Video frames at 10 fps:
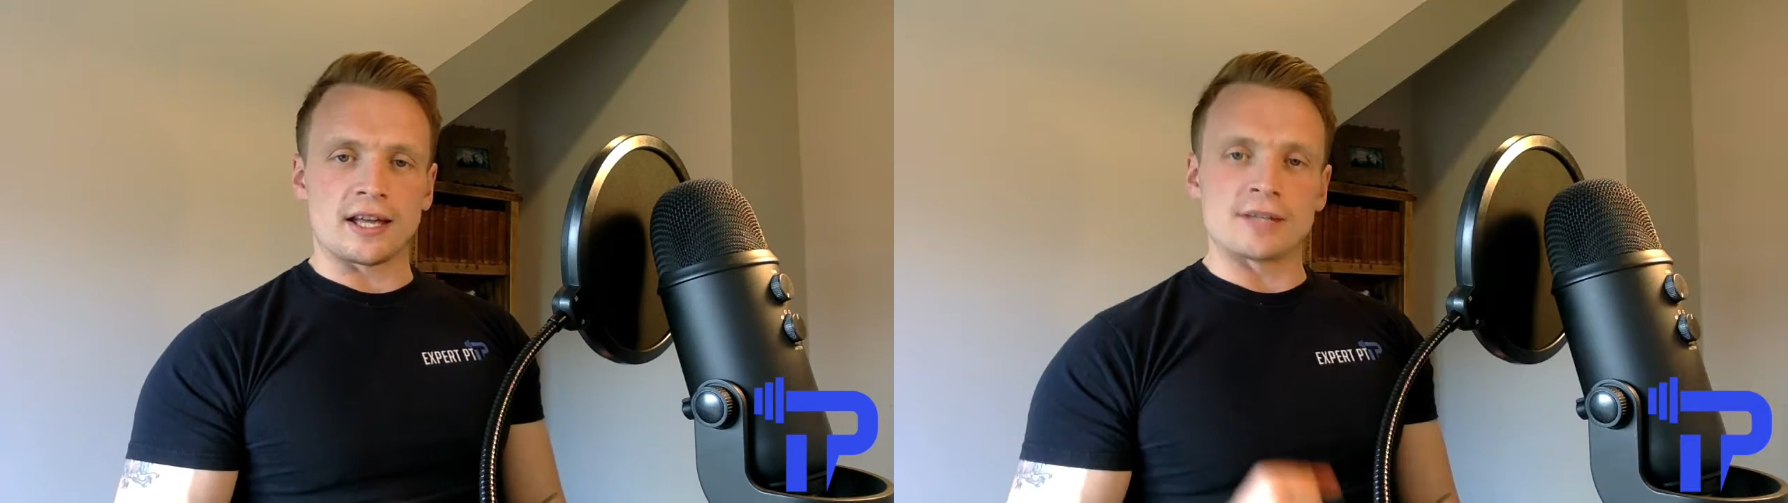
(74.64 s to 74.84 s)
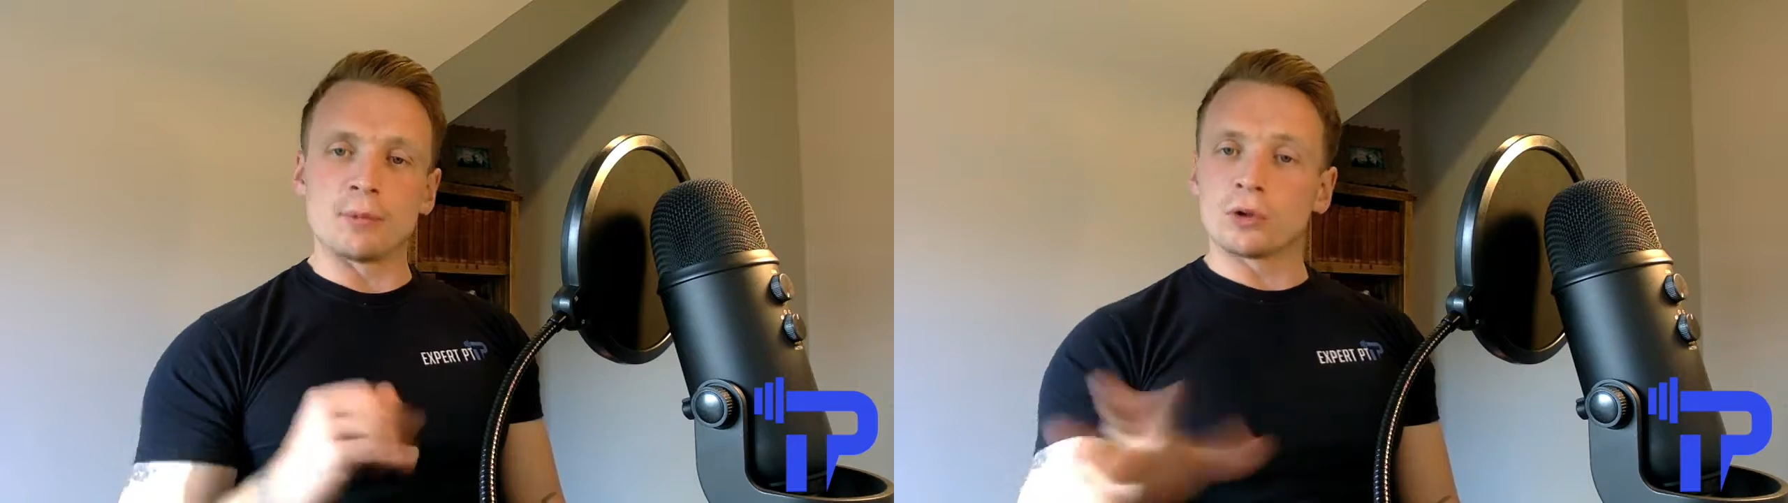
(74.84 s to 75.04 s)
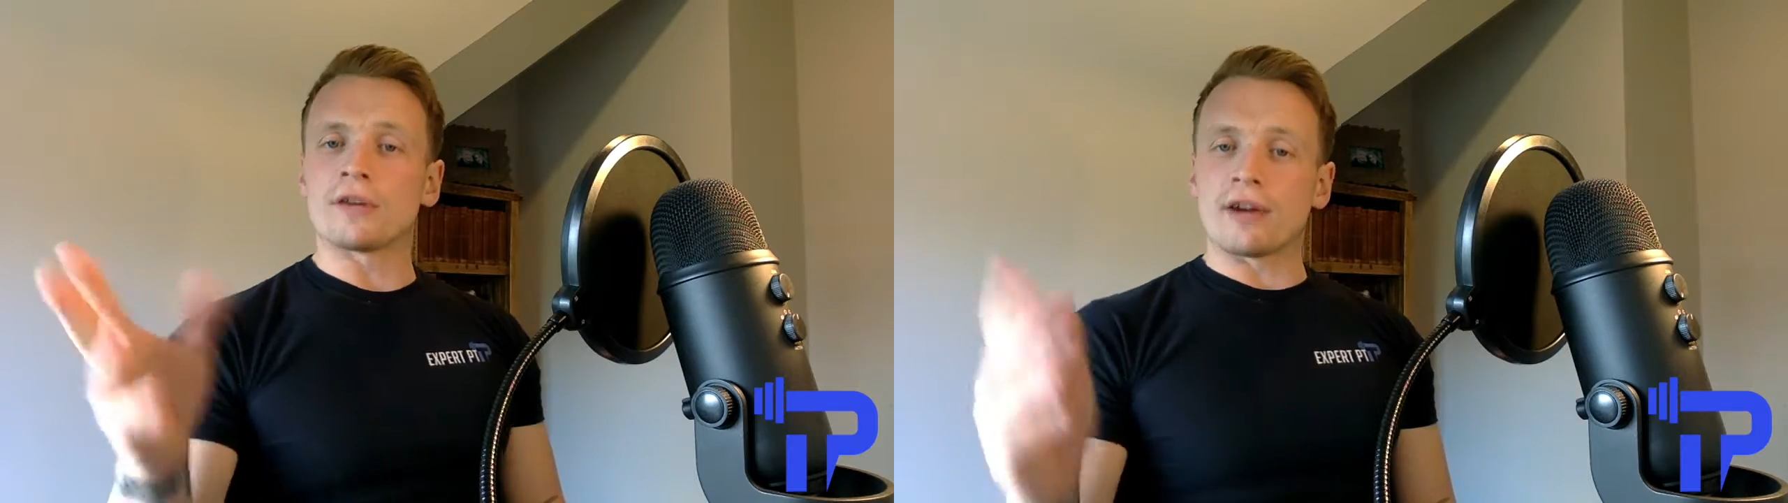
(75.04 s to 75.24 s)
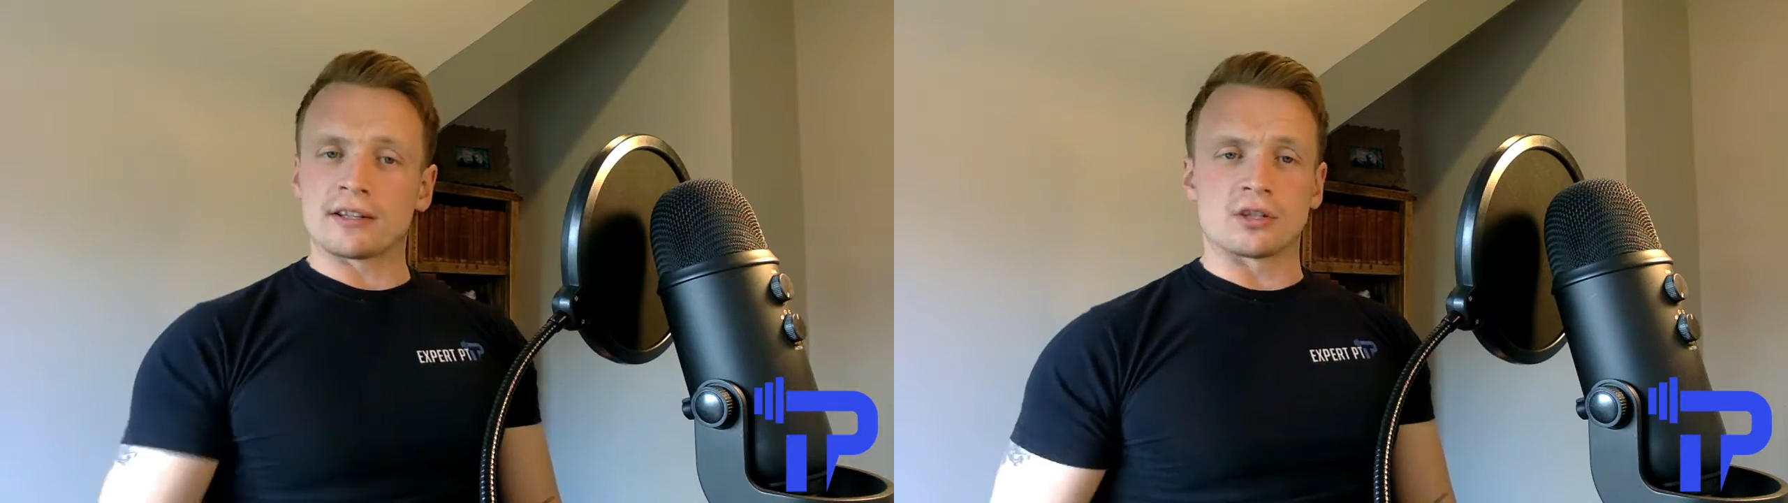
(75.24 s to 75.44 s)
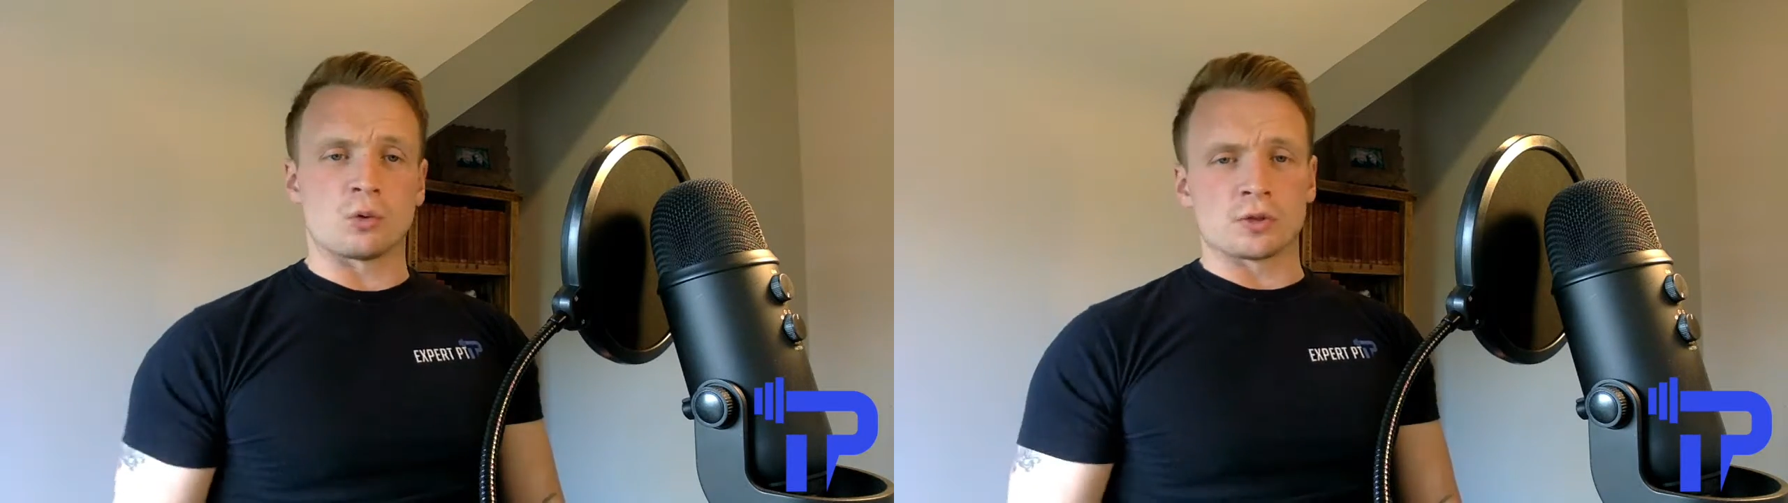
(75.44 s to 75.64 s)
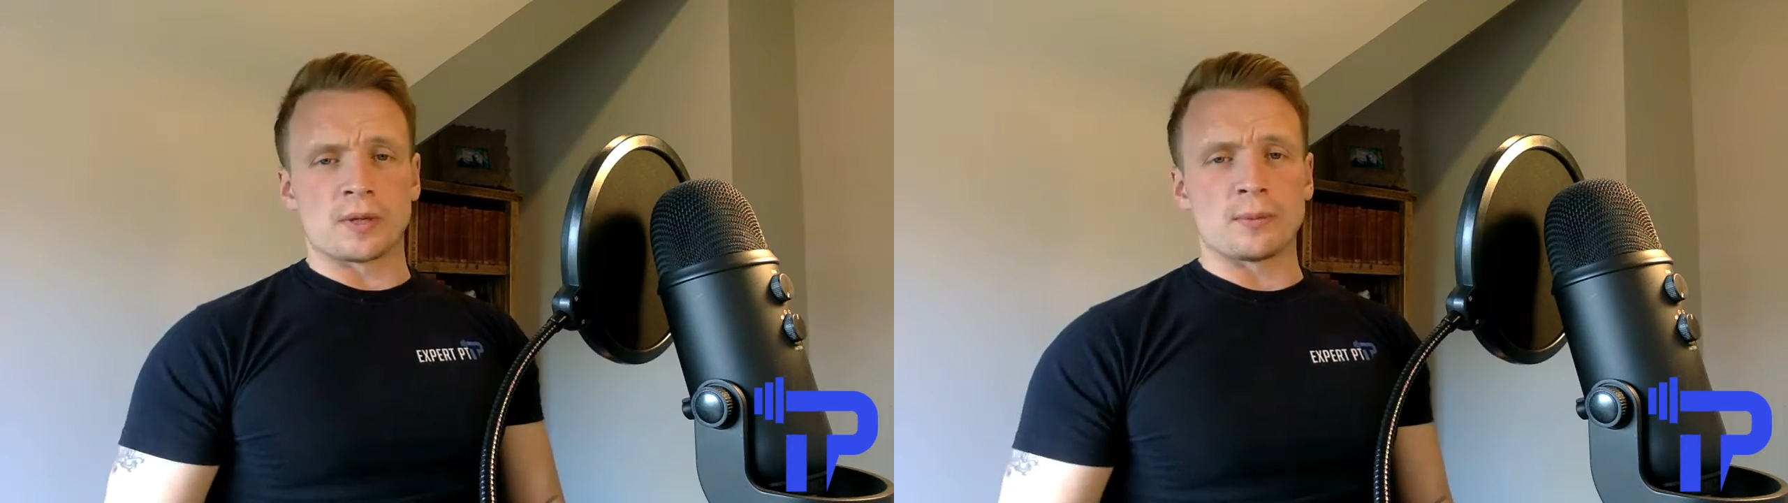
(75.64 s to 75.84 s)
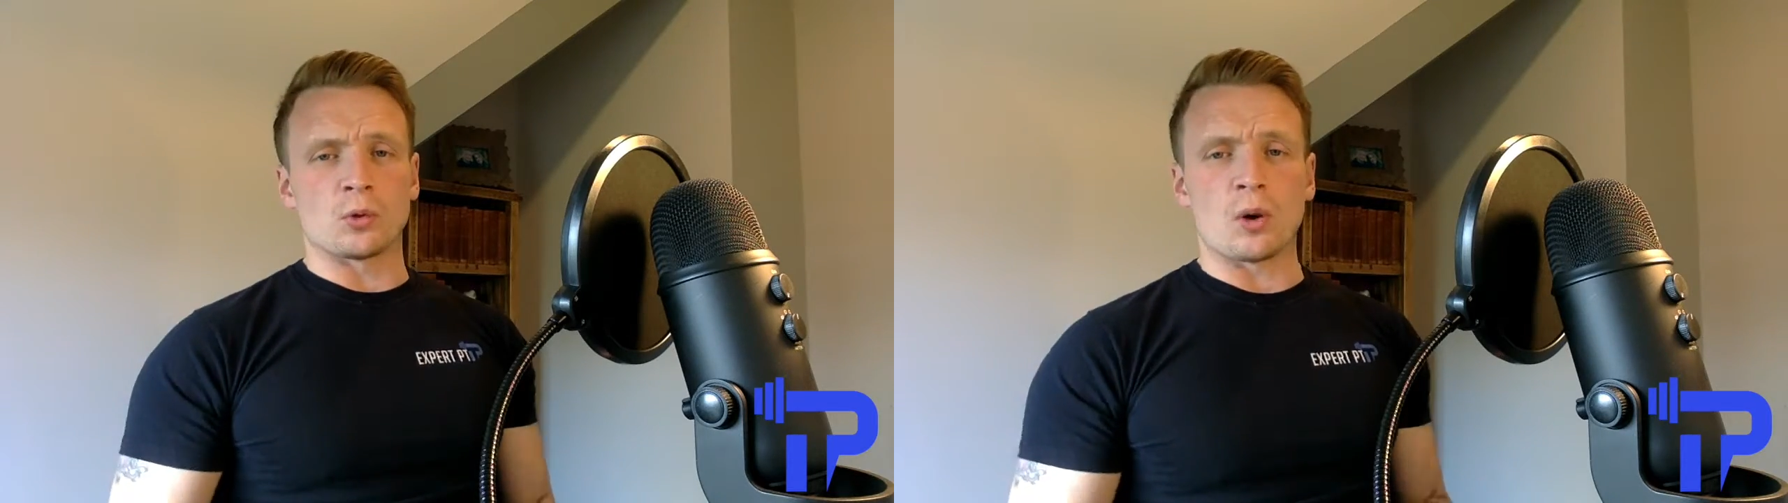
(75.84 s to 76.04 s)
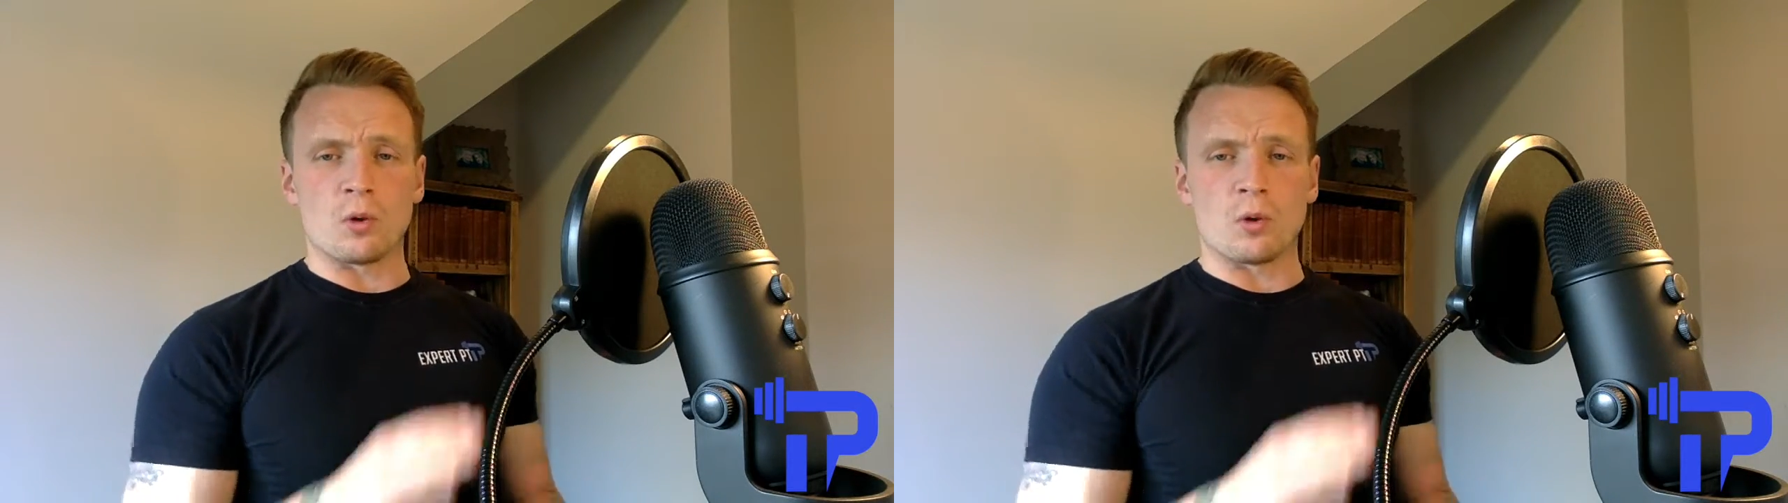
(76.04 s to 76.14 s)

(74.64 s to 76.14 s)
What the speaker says: more directed towards people who are